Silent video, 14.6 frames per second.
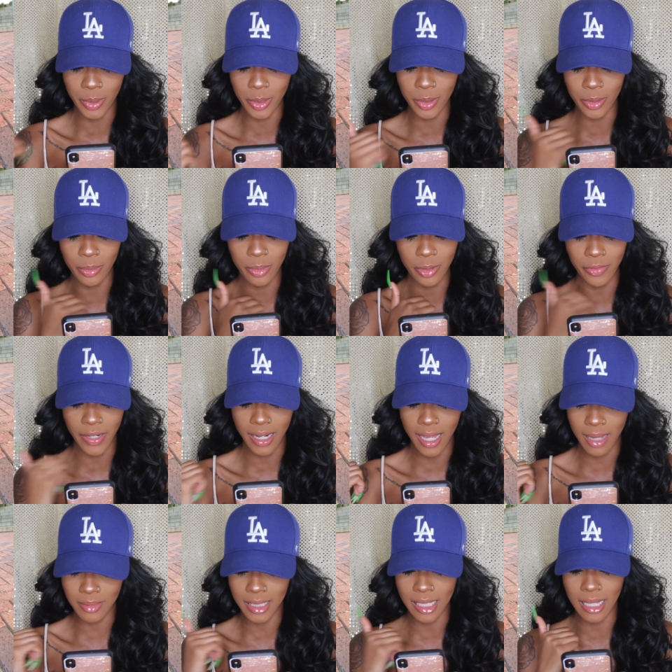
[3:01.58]
boom, moving
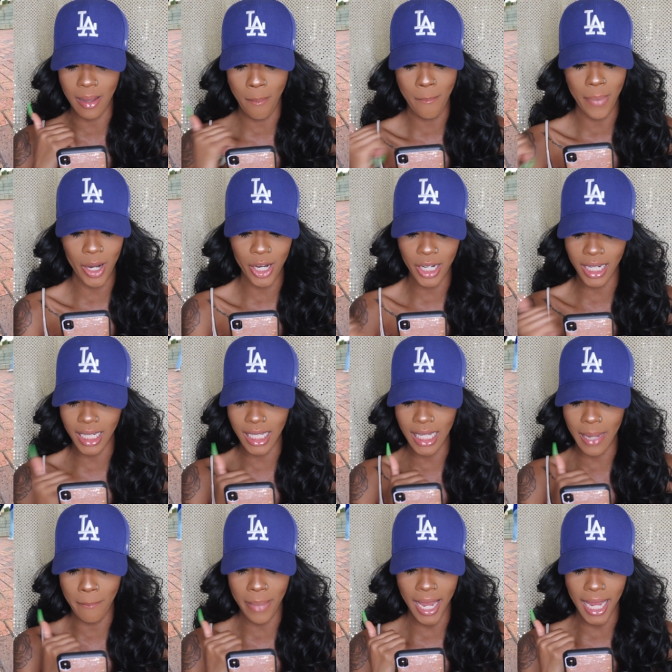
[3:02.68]
up to the
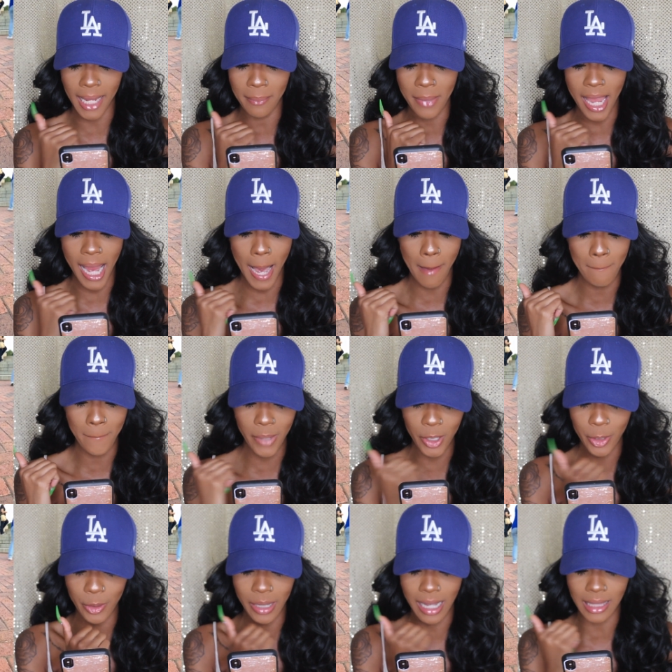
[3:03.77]
burgundy, bang, bang,
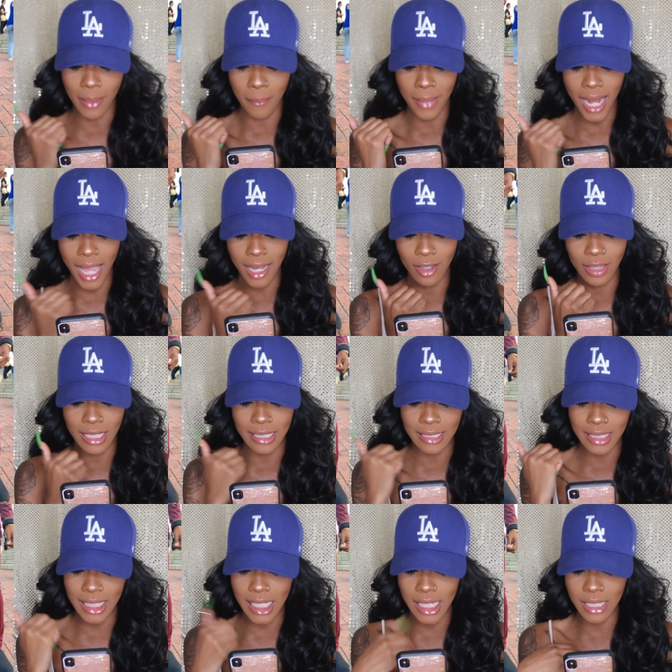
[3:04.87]
boom, got the black on the
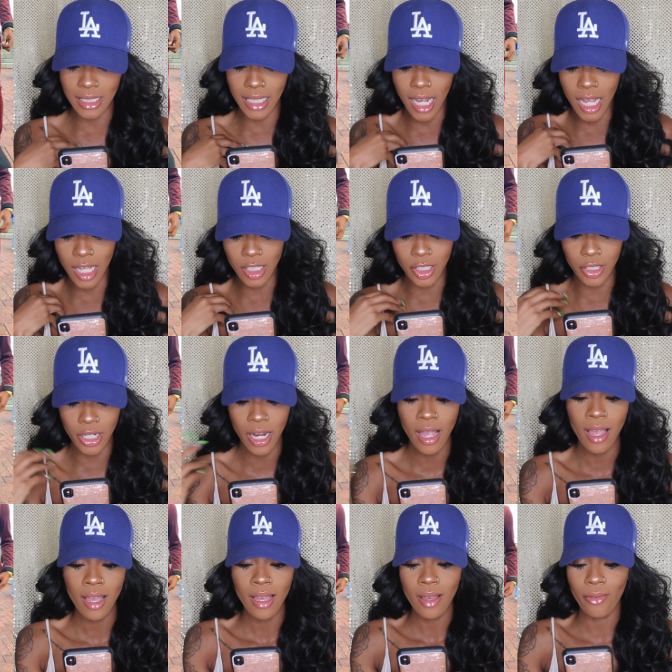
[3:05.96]
sleeves, under,
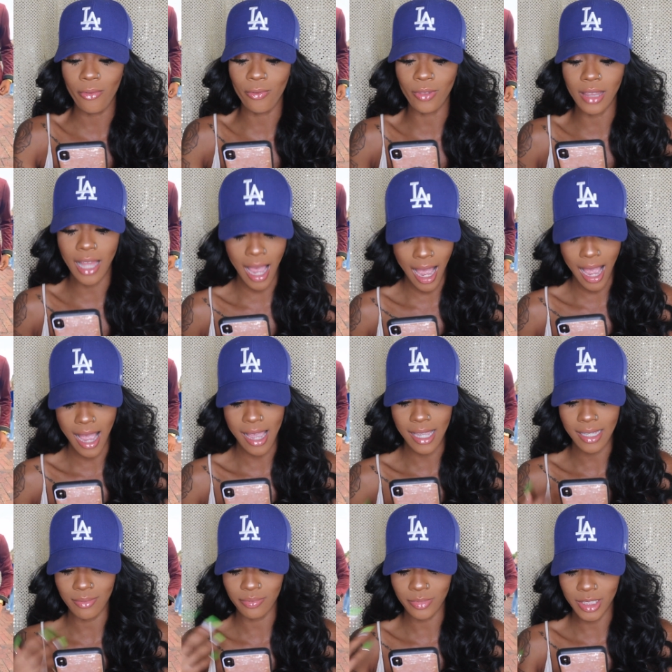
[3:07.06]

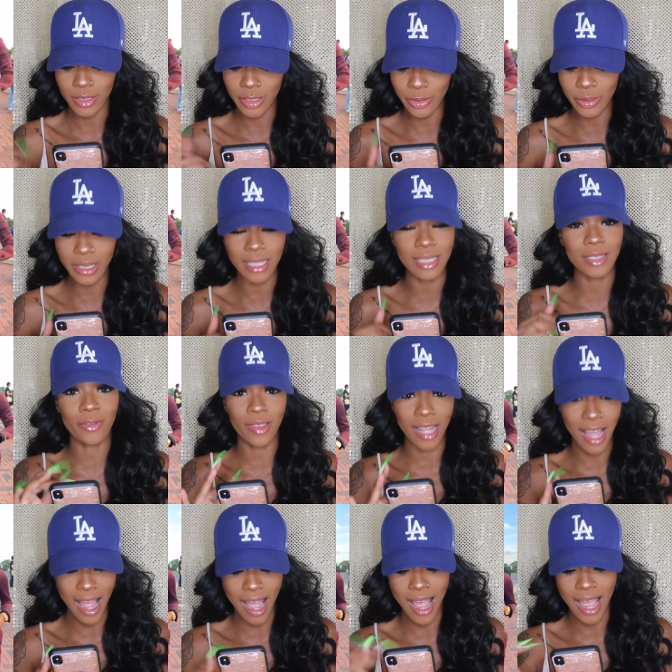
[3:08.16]
fly. You looked
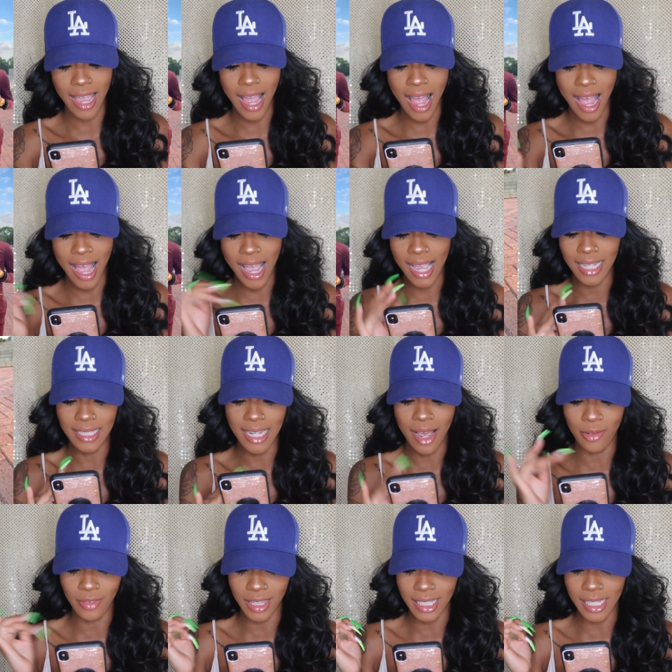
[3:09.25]
fly. I
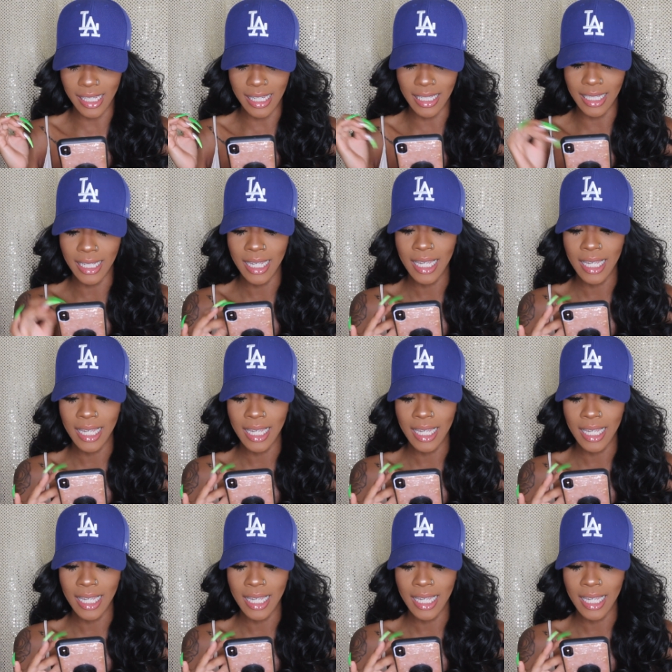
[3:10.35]
definitely